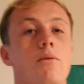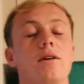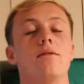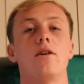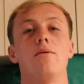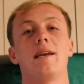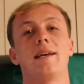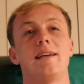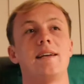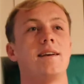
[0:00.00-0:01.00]
now, we all know we
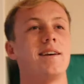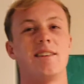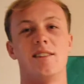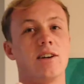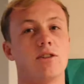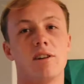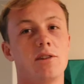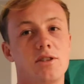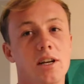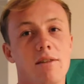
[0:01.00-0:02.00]
could eat the
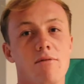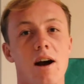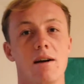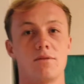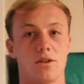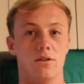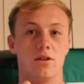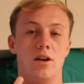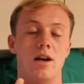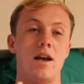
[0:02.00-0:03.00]
grilled chicken wraps
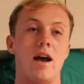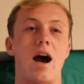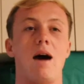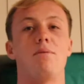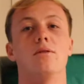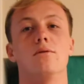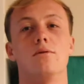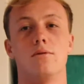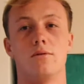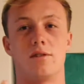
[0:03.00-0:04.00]
or the
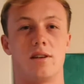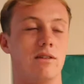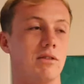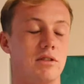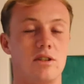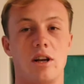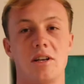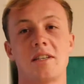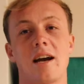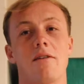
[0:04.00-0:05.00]
apples or the
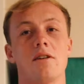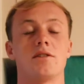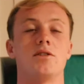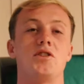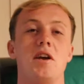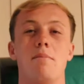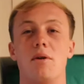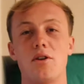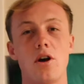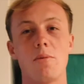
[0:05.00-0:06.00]
sliced carrots and shit,
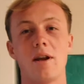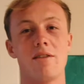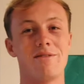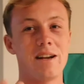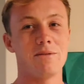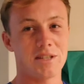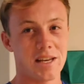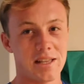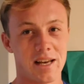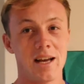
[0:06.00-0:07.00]
but nobody really wants
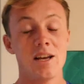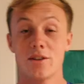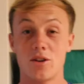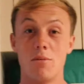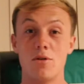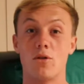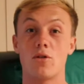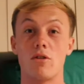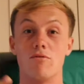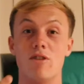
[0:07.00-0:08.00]
to eat that. So I'm going to
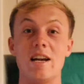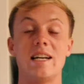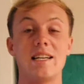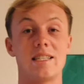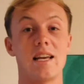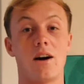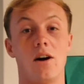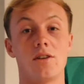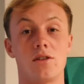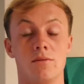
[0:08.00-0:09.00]
order realistic
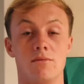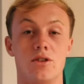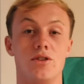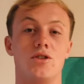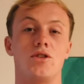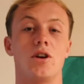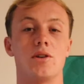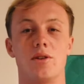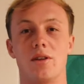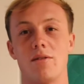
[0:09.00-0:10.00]
items and just show
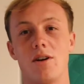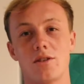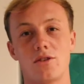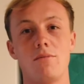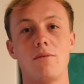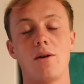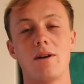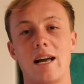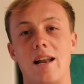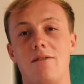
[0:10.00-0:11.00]
you that there are some
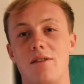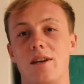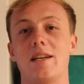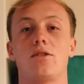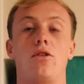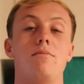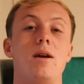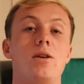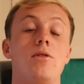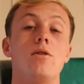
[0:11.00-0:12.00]
lower calorie things on the
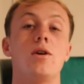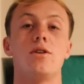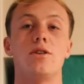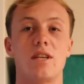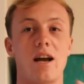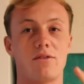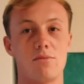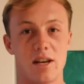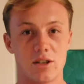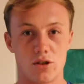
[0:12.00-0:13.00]
menu. You just have
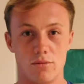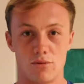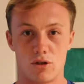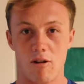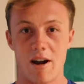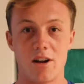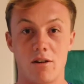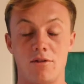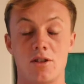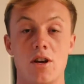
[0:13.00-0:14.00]
to make some
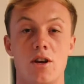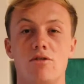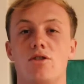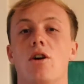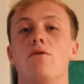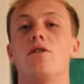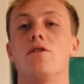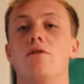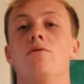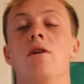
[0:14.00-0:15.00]
trade-offs so that
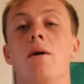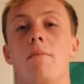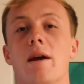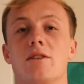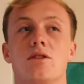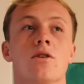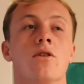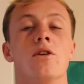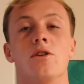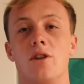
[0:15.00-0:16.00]
you make
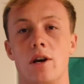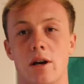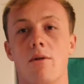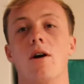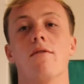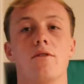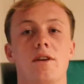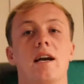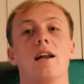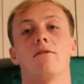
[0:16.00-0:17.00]
sure you don't go over
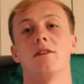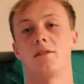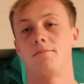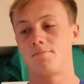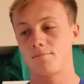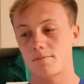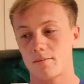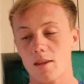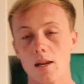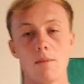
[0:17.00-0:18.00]
on your calories.
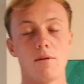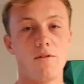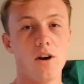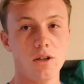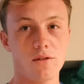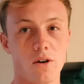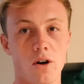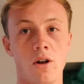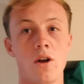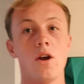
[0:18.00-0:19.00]
But first of
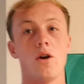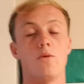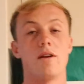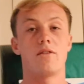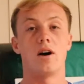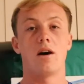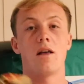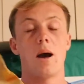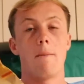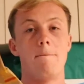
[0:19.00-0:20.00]
all, we've
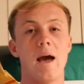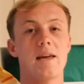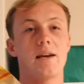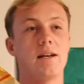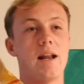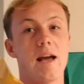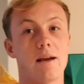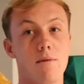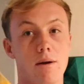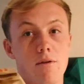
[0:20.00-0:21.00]
got a bacon and
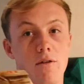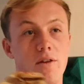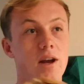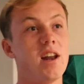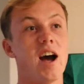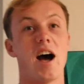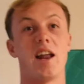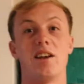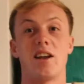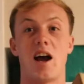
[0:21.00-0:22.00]
egg McMuffin
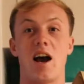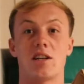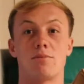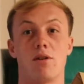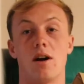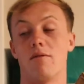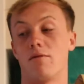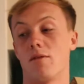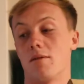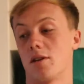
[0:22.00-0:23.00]
and a hash
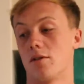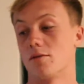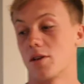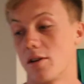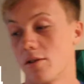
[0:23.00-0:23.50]
brown from McDonald's,